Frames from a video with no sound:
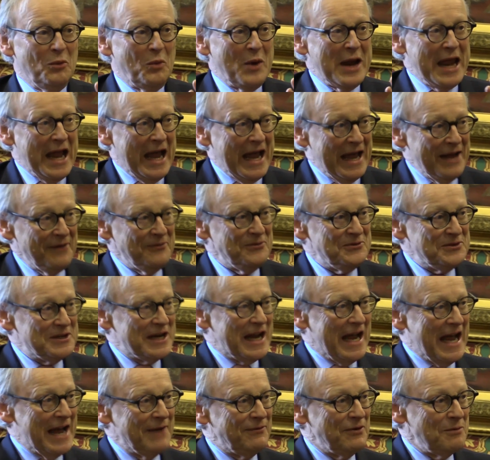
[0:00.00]
we have
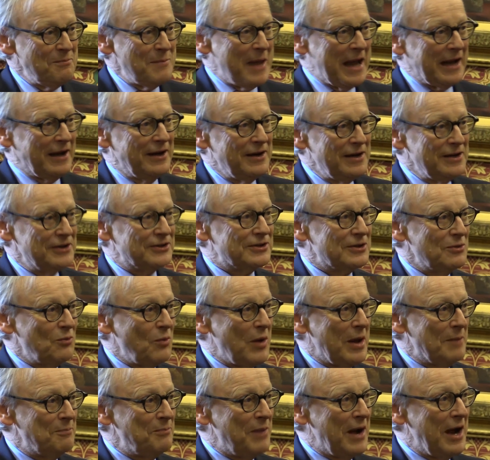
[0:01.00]
to have a
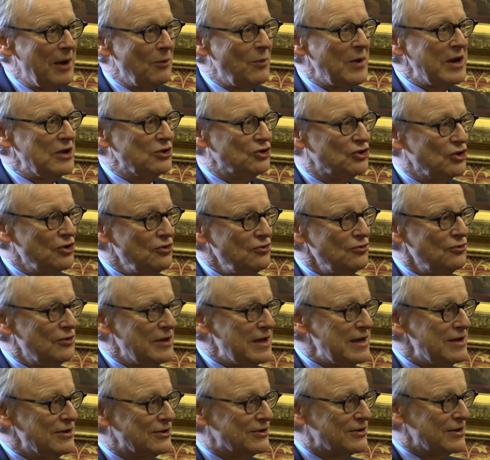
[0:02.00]
mechanism whereby we do
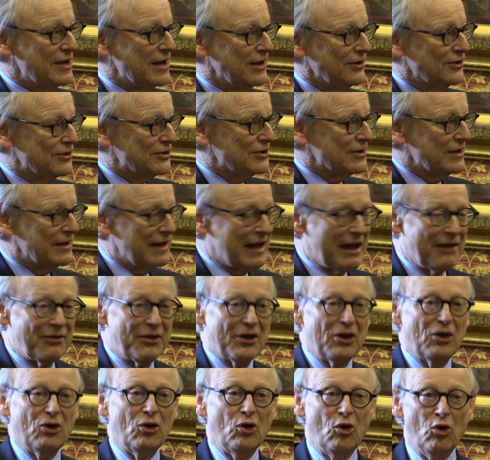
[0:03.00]
these things
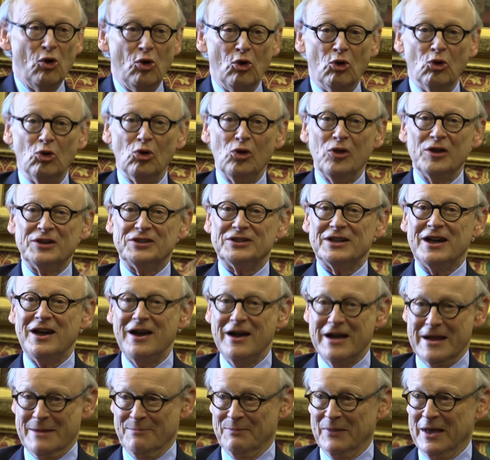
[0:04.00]
together all the
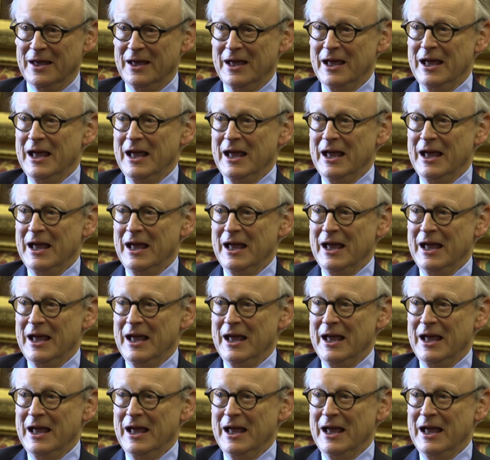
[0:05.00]
time.